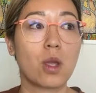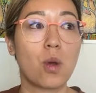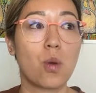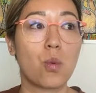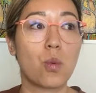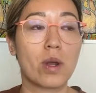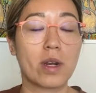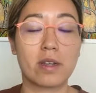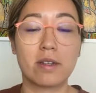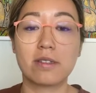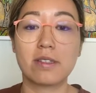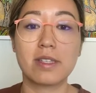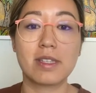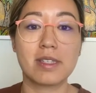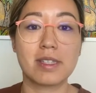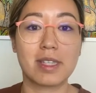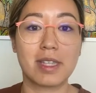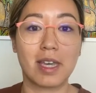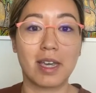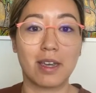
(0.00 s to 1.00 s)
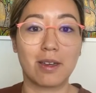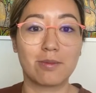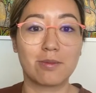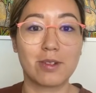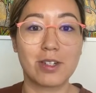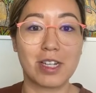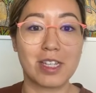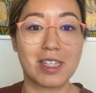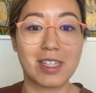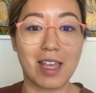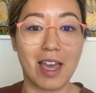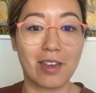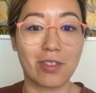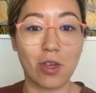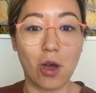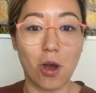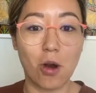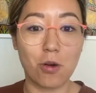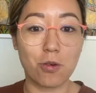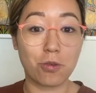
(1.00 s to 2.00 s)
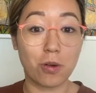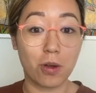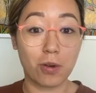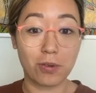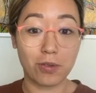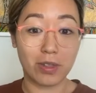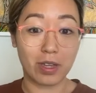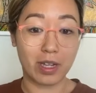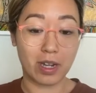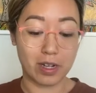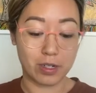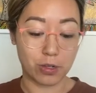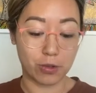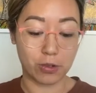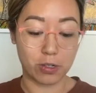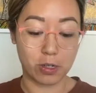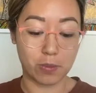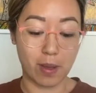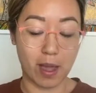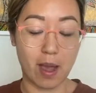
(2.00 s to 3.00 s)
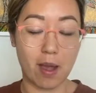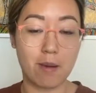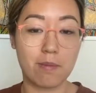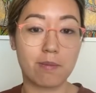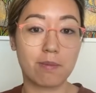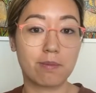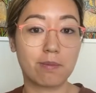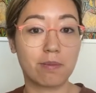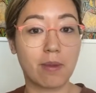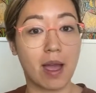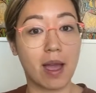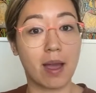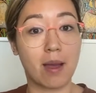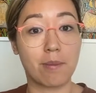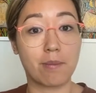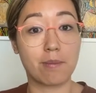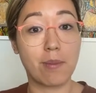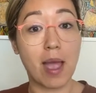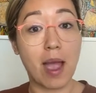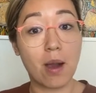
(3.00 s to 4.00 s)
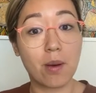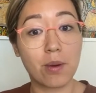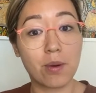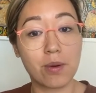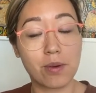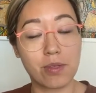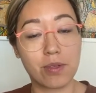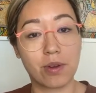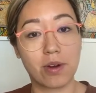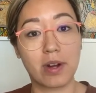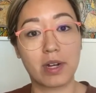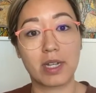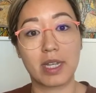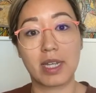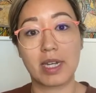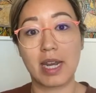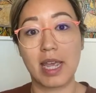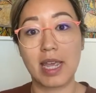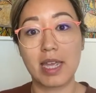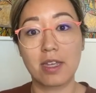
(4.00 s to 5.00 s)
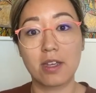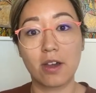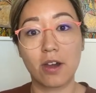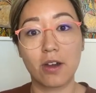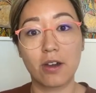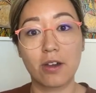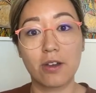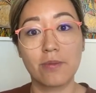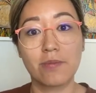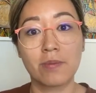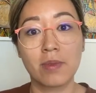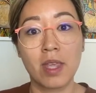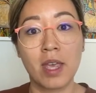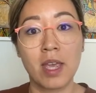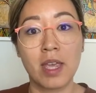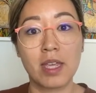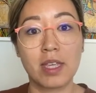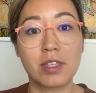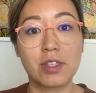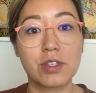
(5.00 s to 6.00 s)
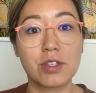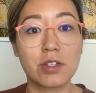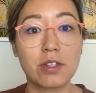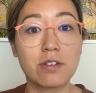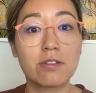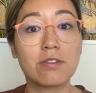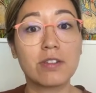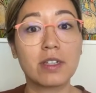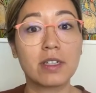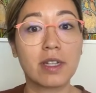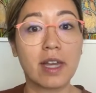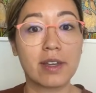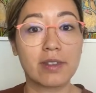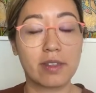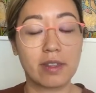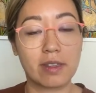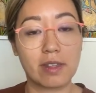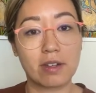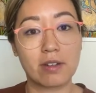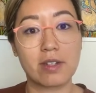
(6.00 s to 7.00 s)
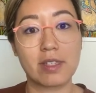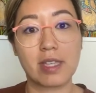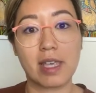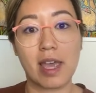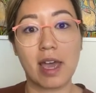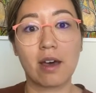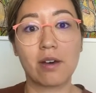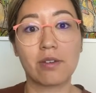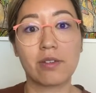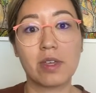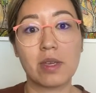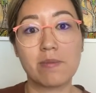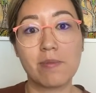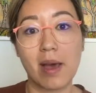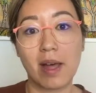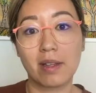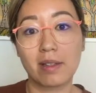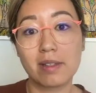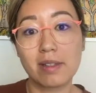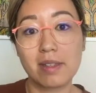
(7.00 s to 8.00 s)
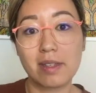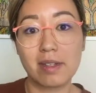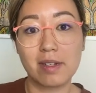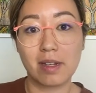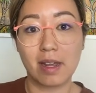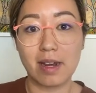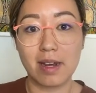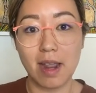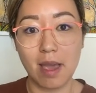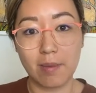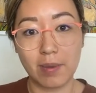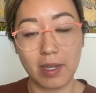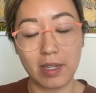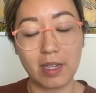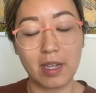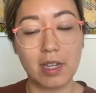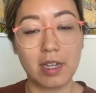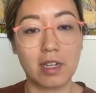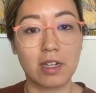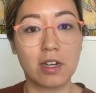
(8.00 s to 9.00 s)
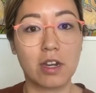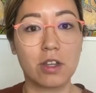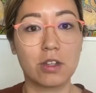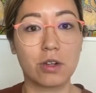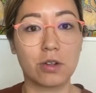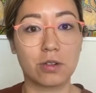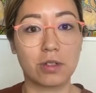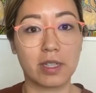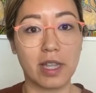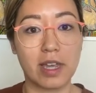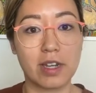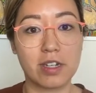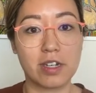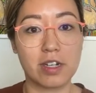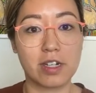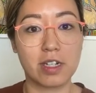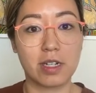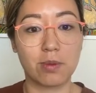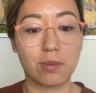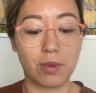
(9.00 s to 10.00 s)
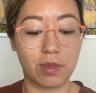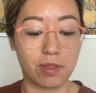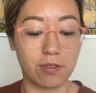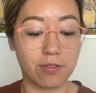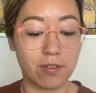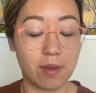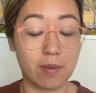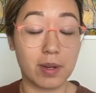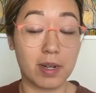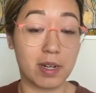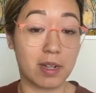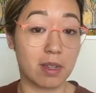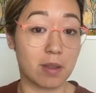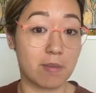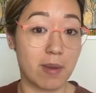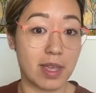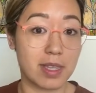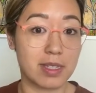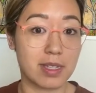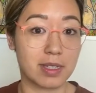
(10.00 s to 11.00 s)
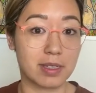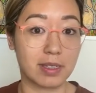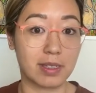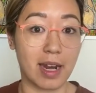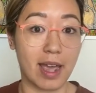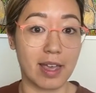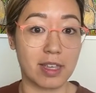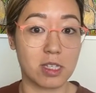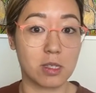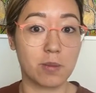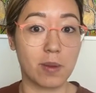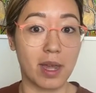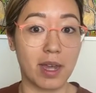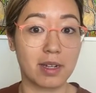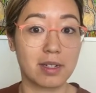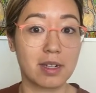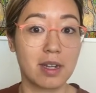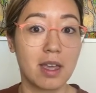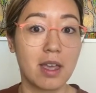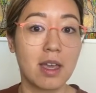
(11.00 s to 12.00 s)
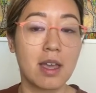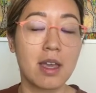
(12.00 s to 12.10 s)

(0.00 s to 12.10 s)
What else is there? Just like the whole role thing I talked about, power, authority, and ego, is do you feel like that there is a healthy balance and dynamic in your relationship with the feminine and the masculine aspect?